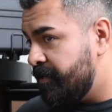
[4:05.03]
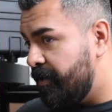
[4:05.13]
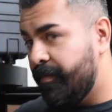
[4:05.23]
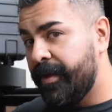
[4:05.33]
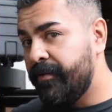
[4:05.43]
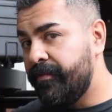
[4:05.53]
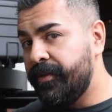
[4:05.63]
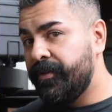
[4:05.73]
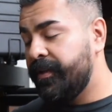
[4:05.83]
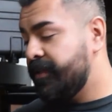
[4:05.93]
All mine are
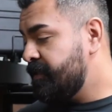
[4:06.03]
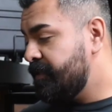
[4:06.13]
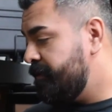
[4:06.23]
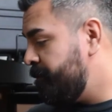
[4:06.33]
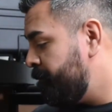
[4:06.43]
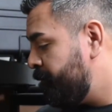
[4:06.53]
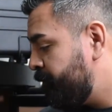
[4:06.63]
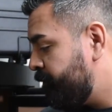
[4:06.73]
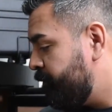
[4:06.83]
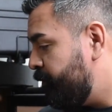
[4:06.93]
featureless.
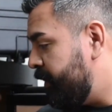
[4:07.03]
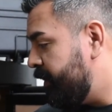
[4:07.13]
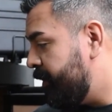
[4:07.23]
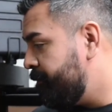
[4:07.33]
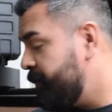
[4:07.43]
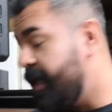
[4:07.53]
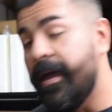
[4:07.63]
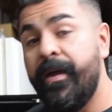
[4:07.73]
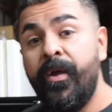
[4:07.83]
But yeah,